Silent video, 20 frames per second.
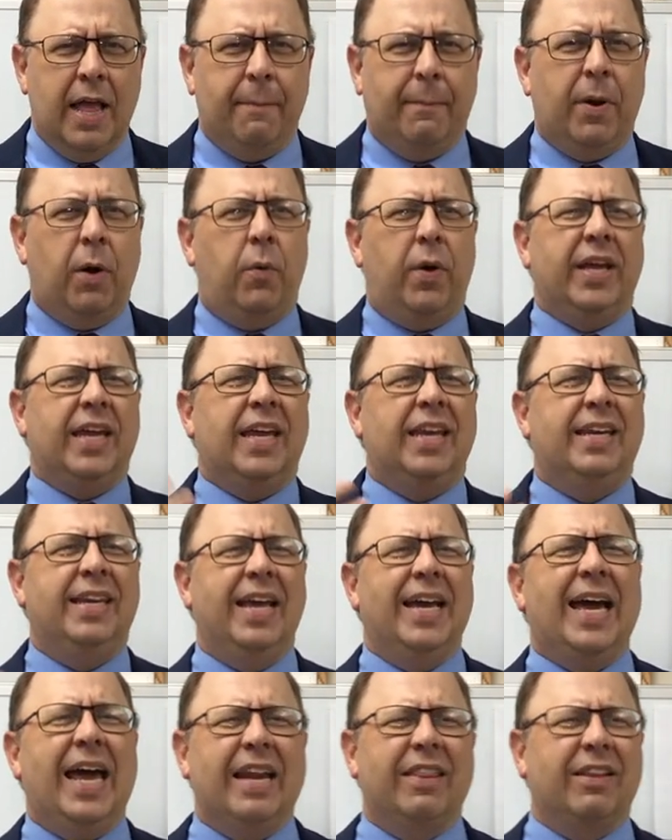But what you
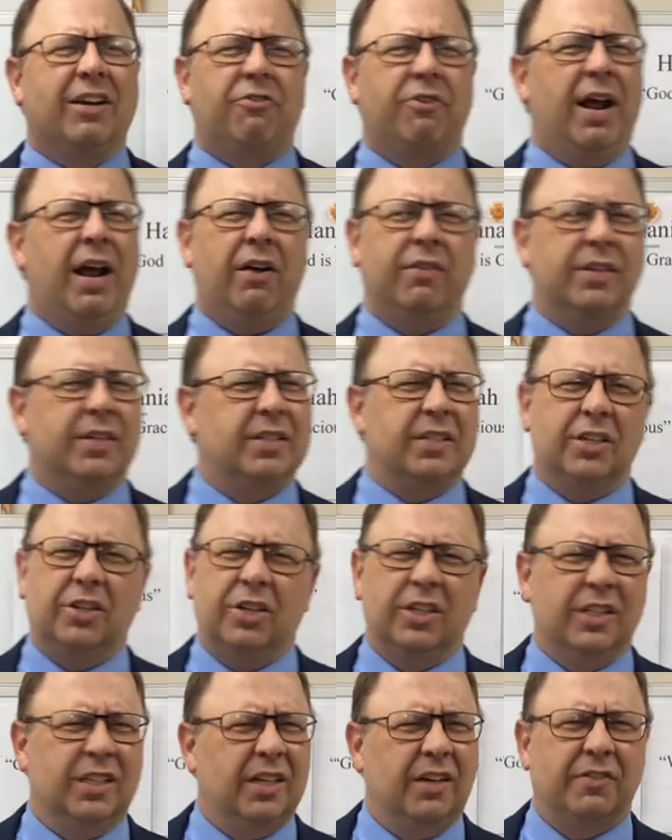dig out of the ground isn't
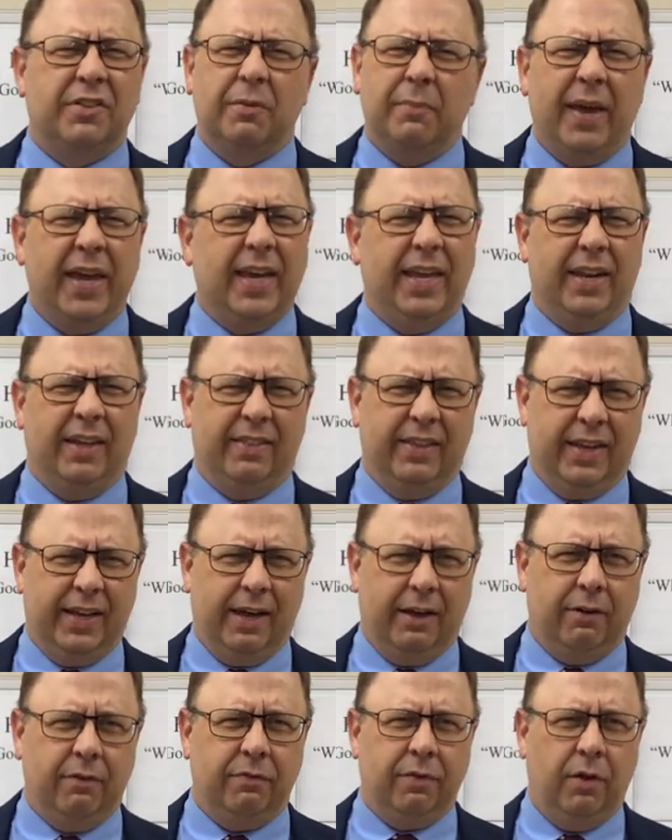good enough to make anything
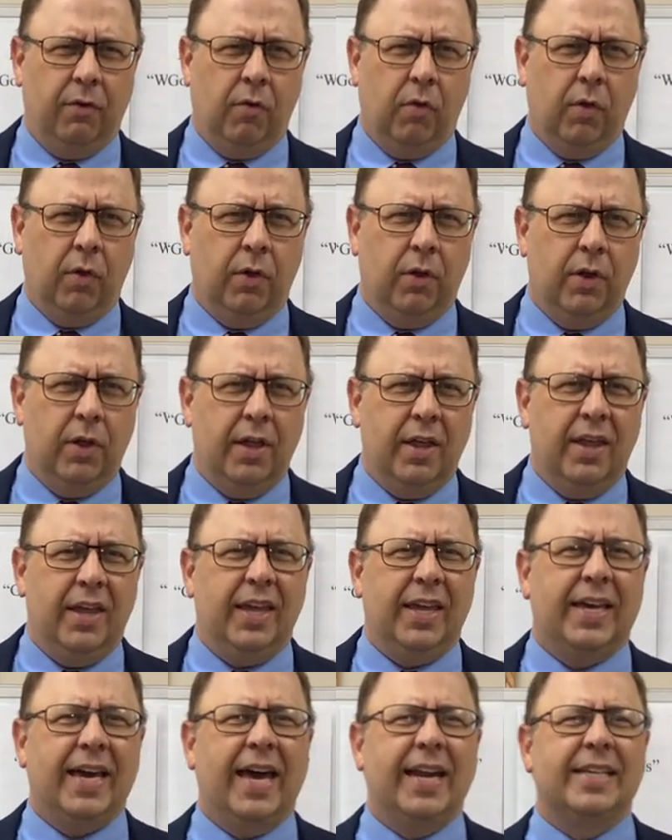out of.
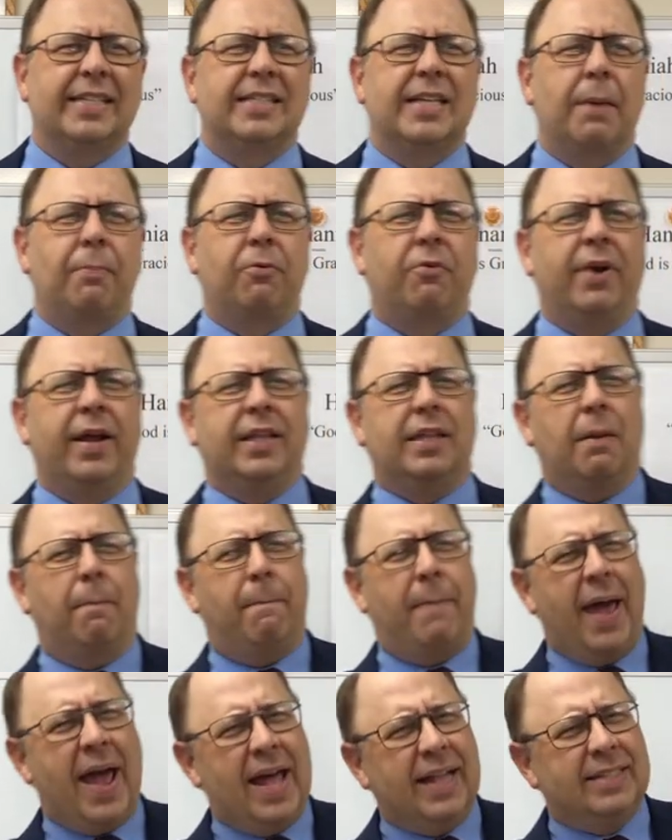You got to separate the
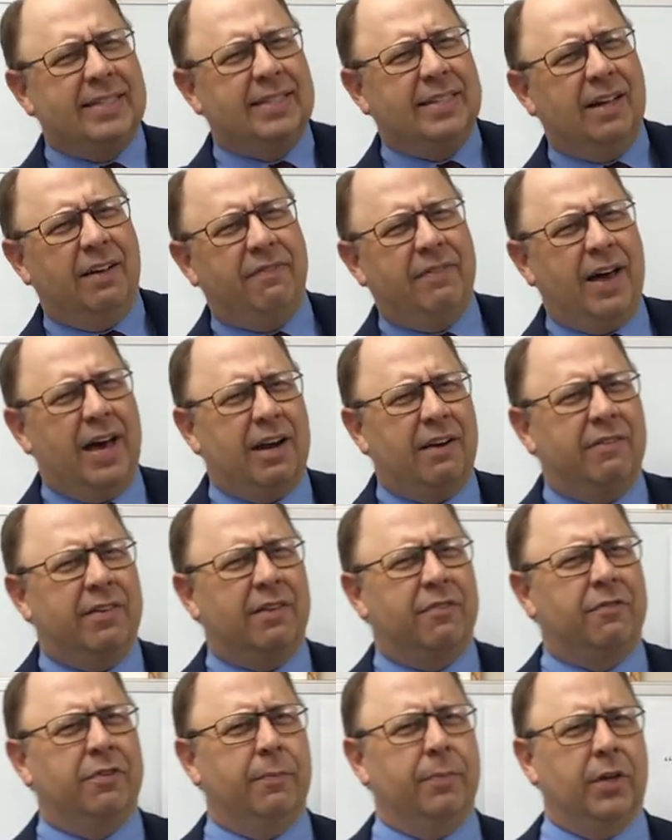bad stuff out of
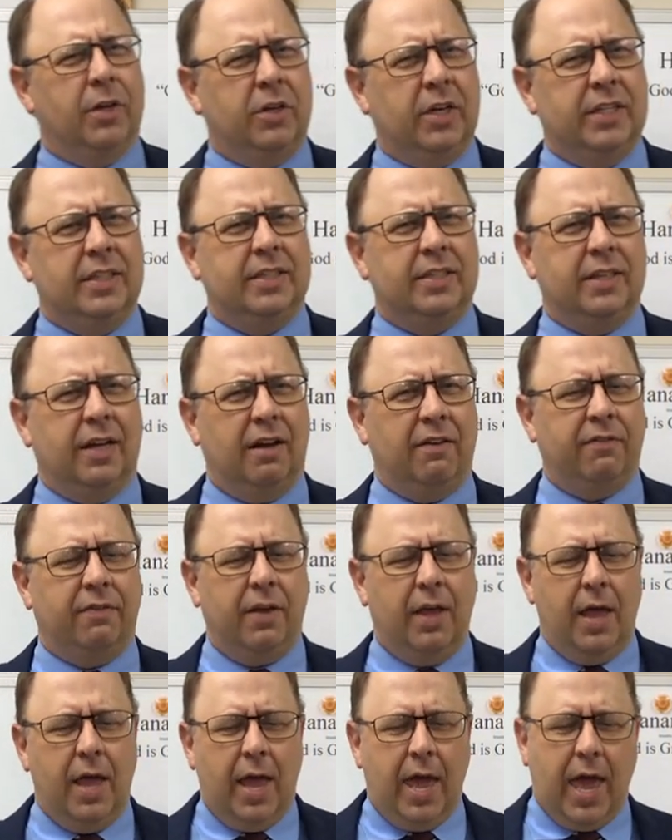it from the good stuff.
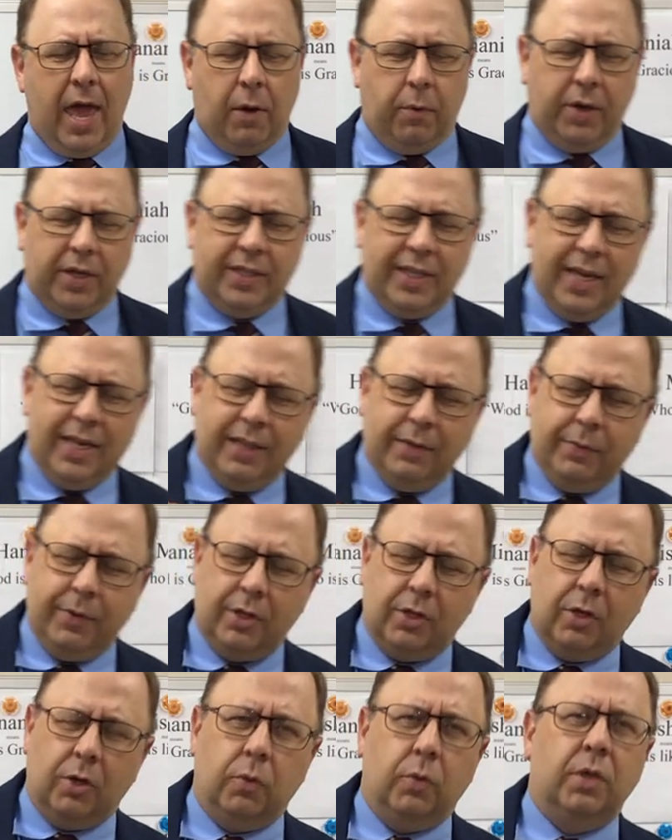And what they
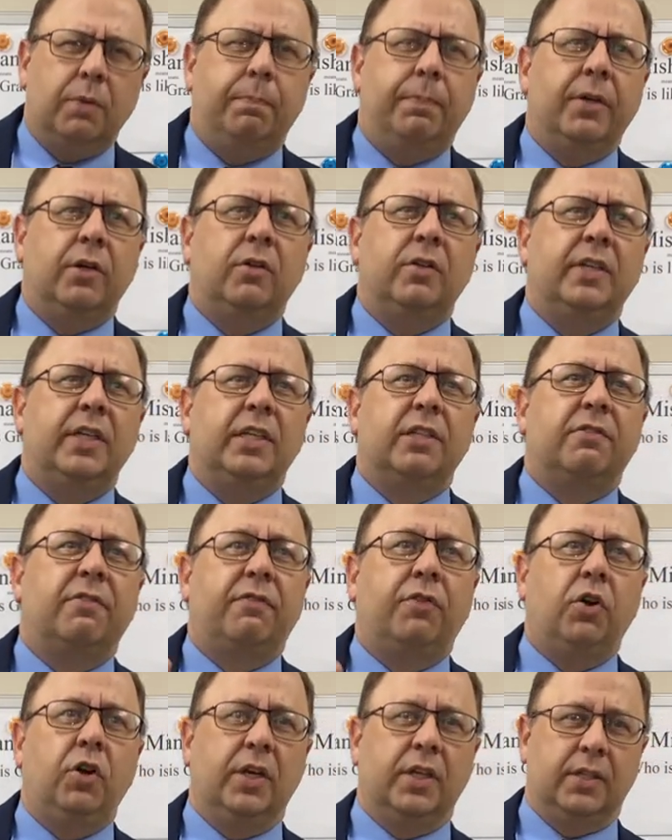would do would build these
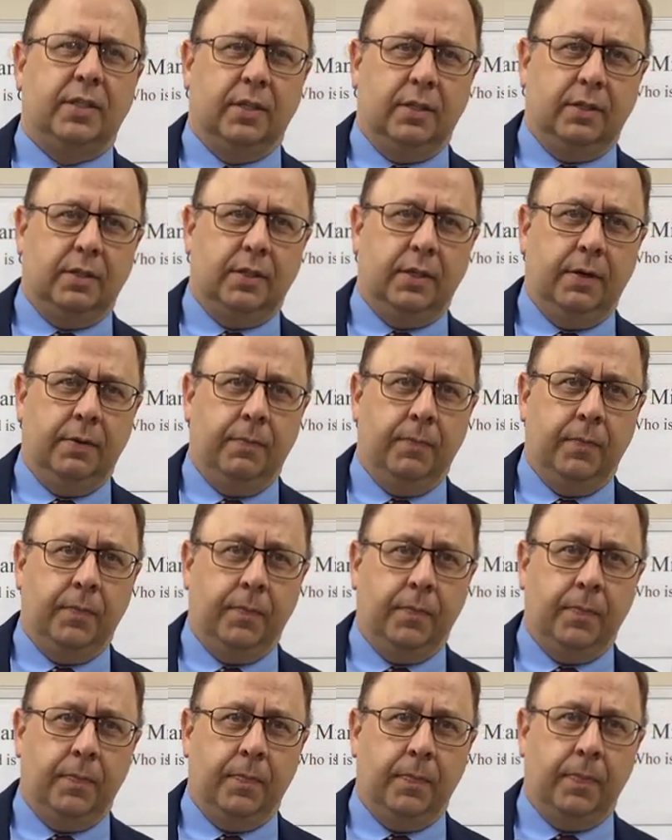furnaces,
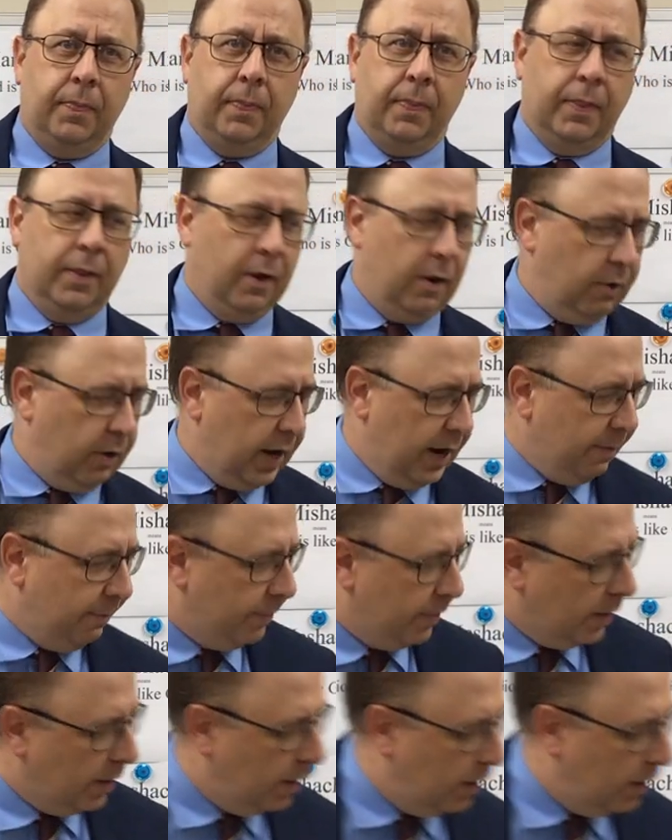all right?